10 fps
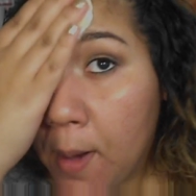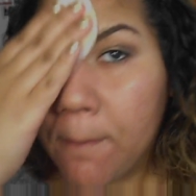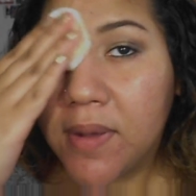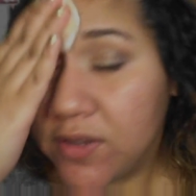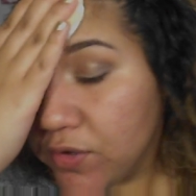
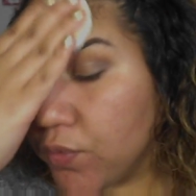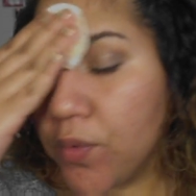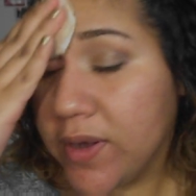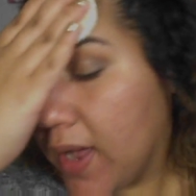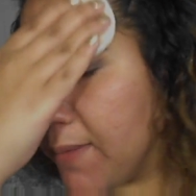but just
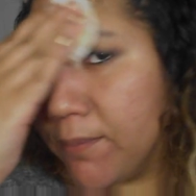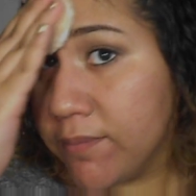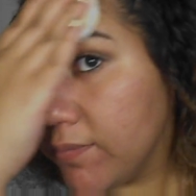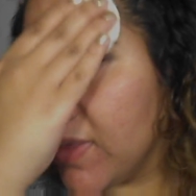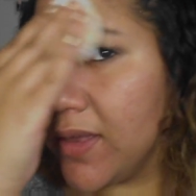when I'm
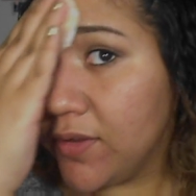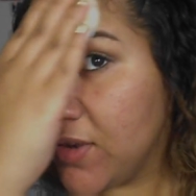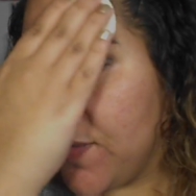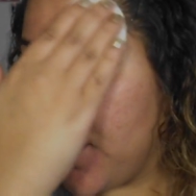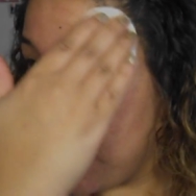like,
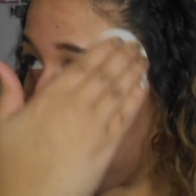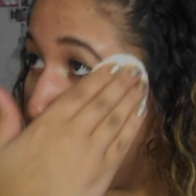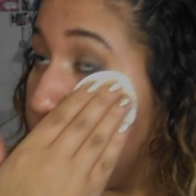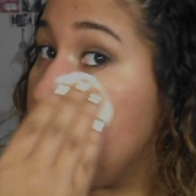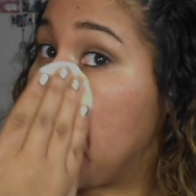just from
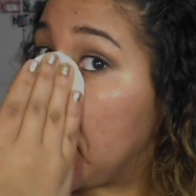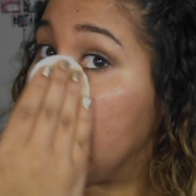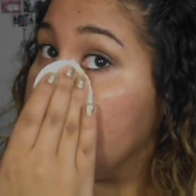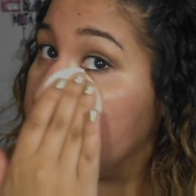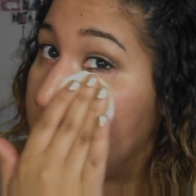comparing
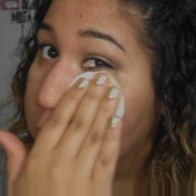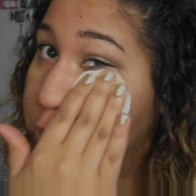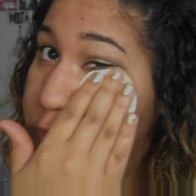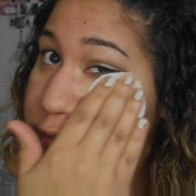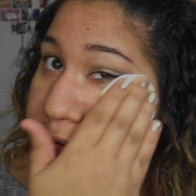it to that
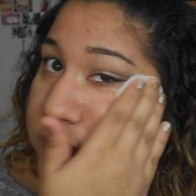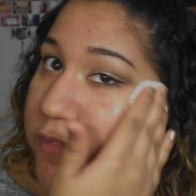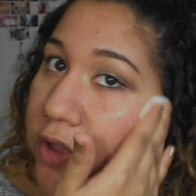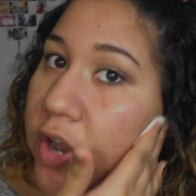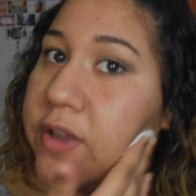first use of
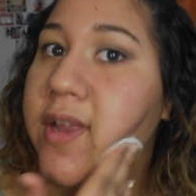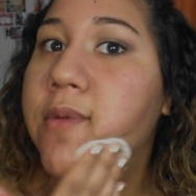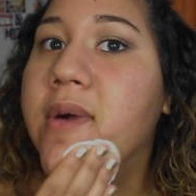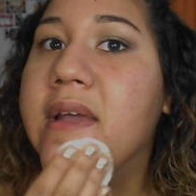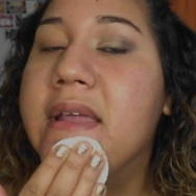a Garnier
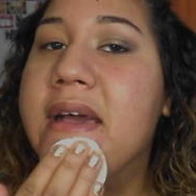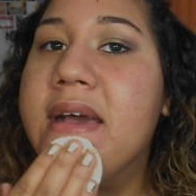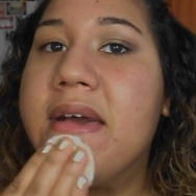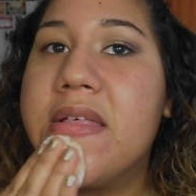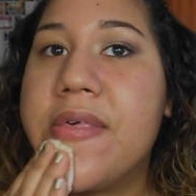one,
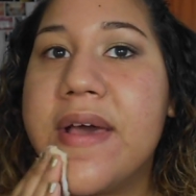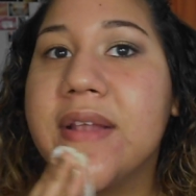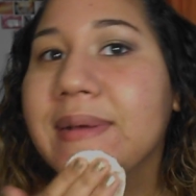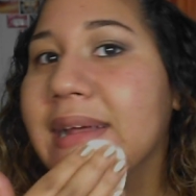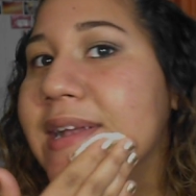
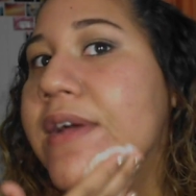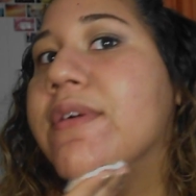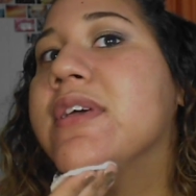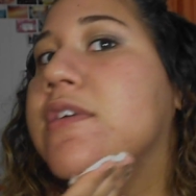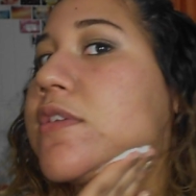that's what I
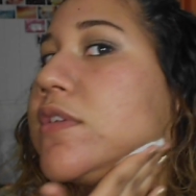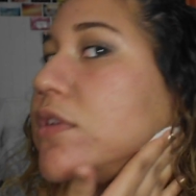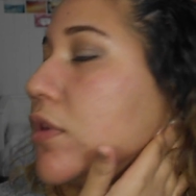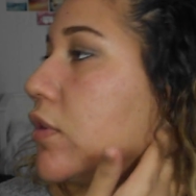noticed.